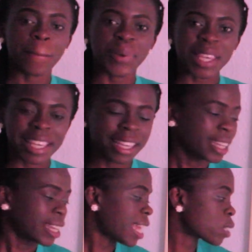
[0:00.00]
big.
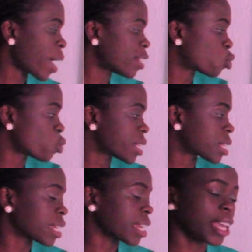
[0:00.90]
That's why I drew this
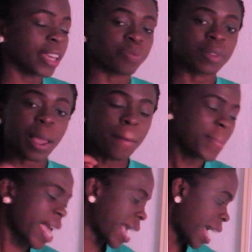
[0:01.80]
thing here,
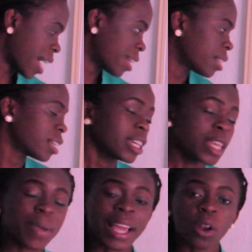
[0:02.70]
mega.
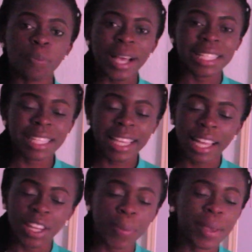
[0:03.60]
In megaloblastic
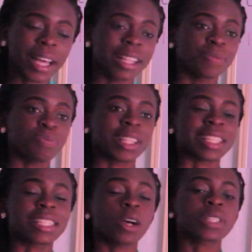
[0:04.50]
anemia,
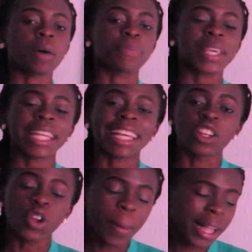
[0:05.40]
the cells are bigger
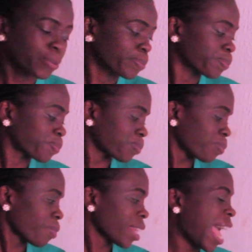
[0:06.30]
than normal.
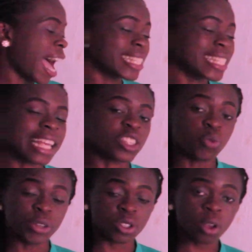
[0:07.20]
And it's as
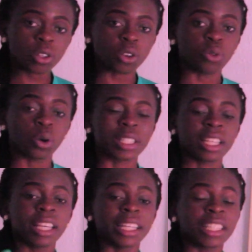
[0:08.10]
a result of what?
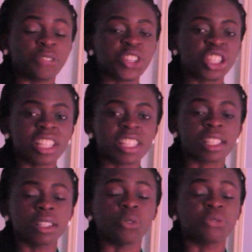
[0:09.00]

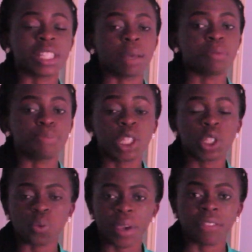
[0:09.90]
Deficiency of vitamin
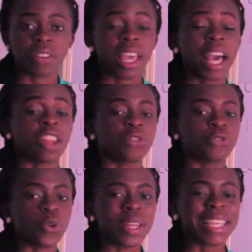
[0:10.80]
B12 and
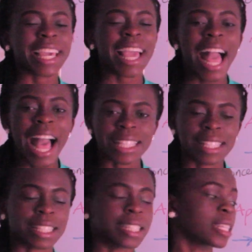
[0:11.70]
folic
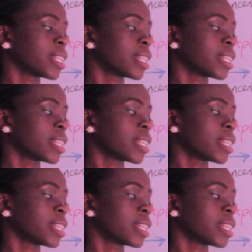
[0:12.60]
acid.